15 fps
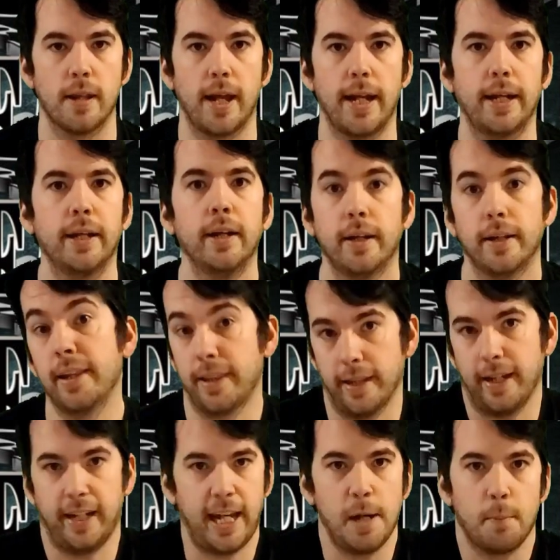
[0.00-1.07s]
Like
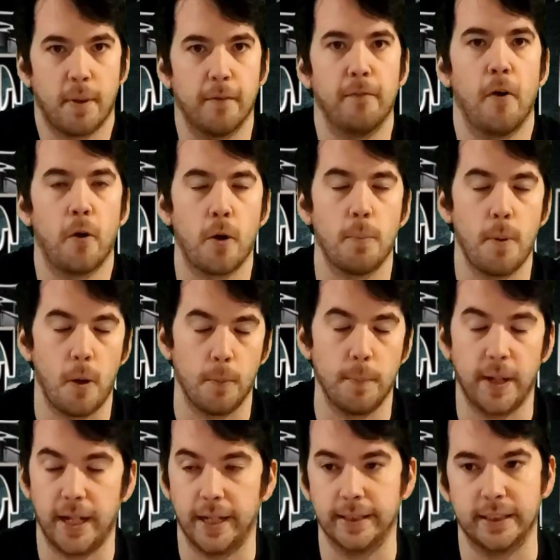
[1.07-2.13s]
it came with a photo mode
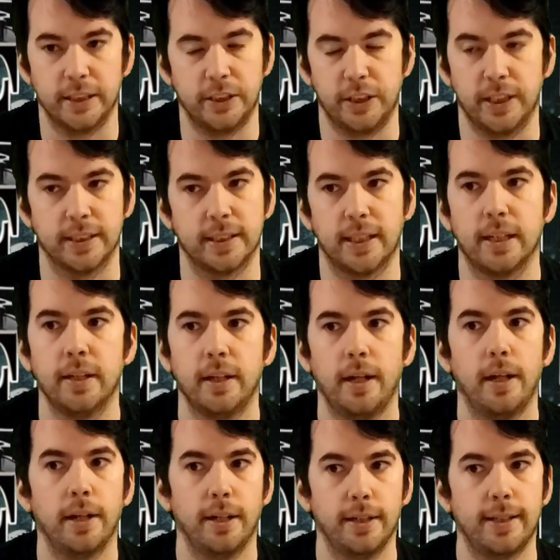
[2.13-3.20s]
because it's just
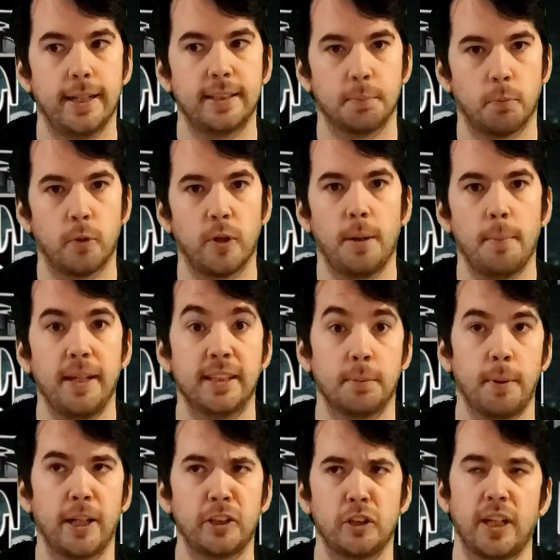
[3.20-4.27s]
you can take some pretty amazing
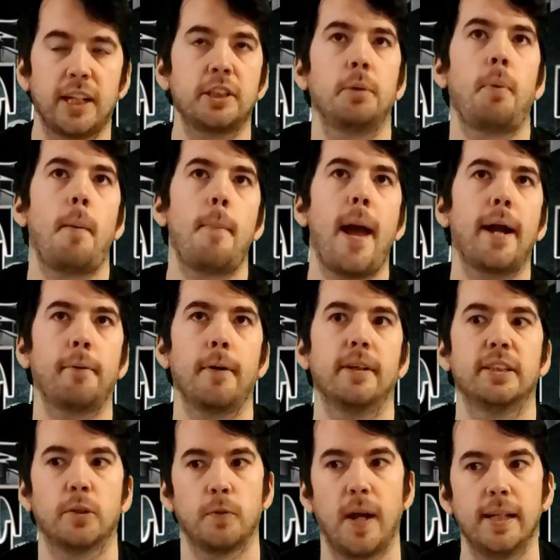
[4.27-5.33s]
pictures. Actually, my
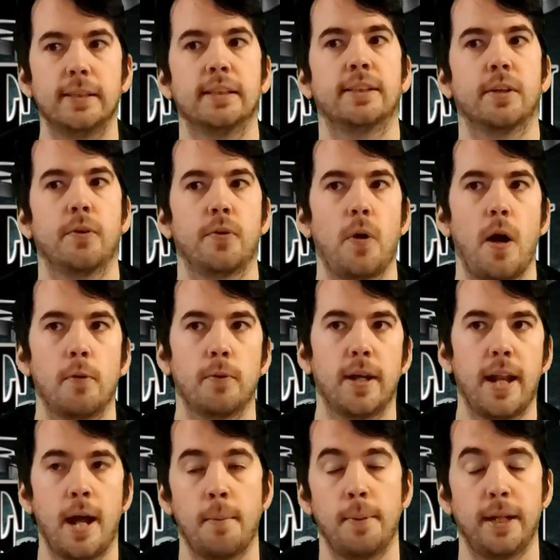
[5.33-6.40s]
background's Horizon Zero Dawn right
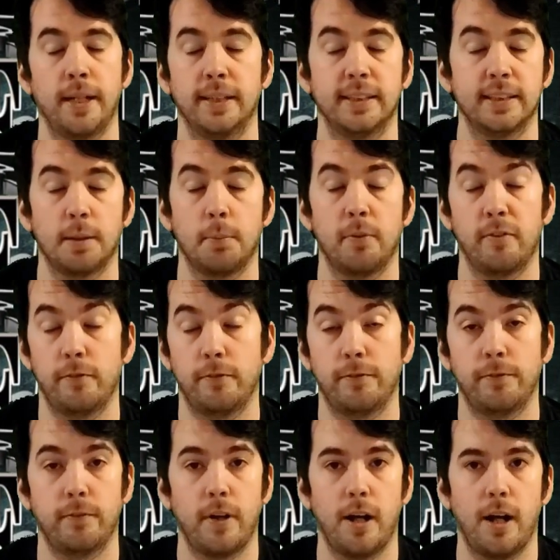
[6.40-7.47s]
now because some of
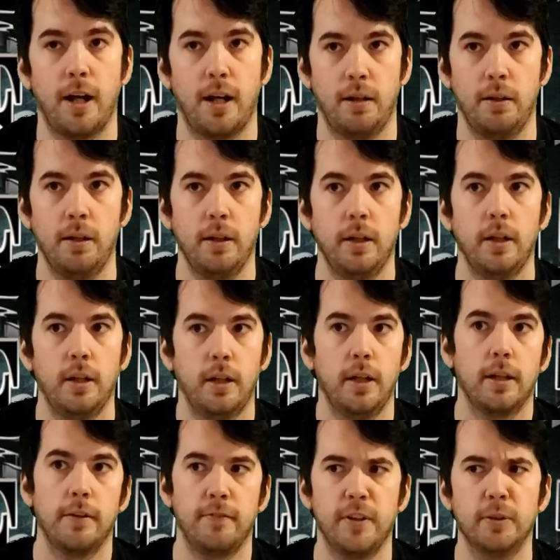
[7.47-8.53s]

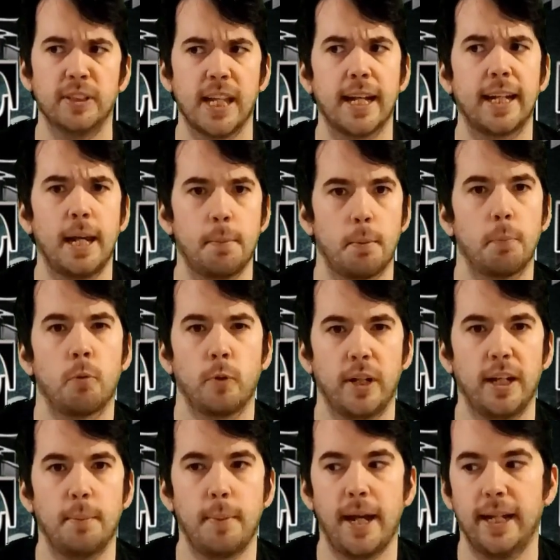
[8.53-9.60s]
the views in that game are
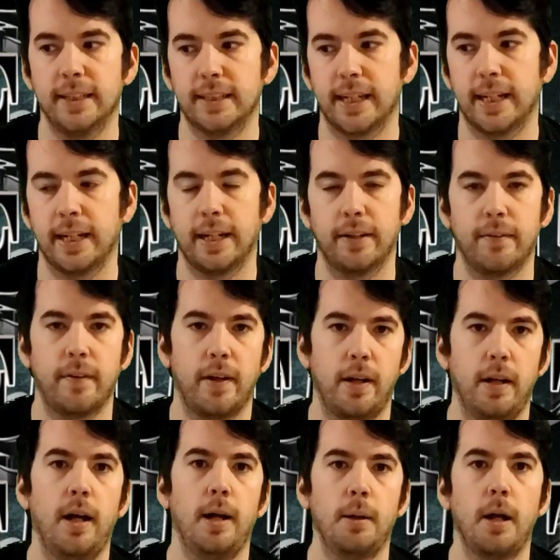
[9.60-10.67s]
pretty amazing, and
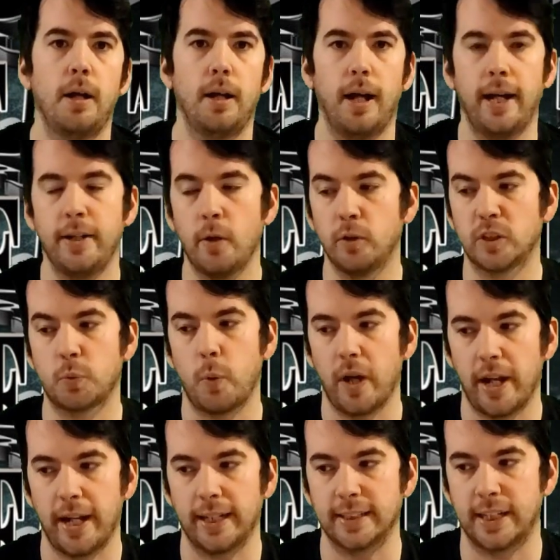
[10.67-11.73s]
I know
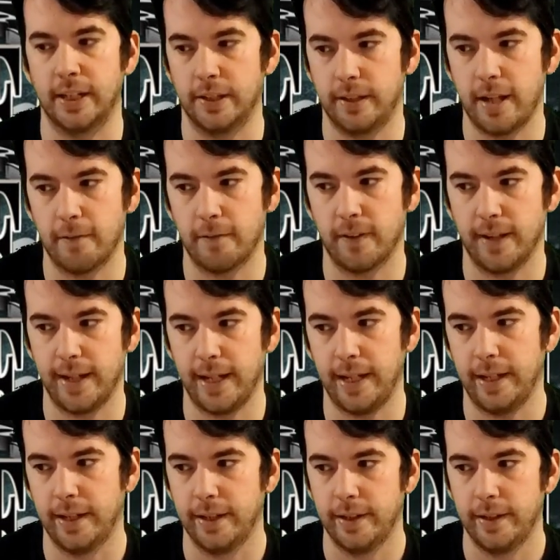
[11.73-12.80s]
Square Enix could definitely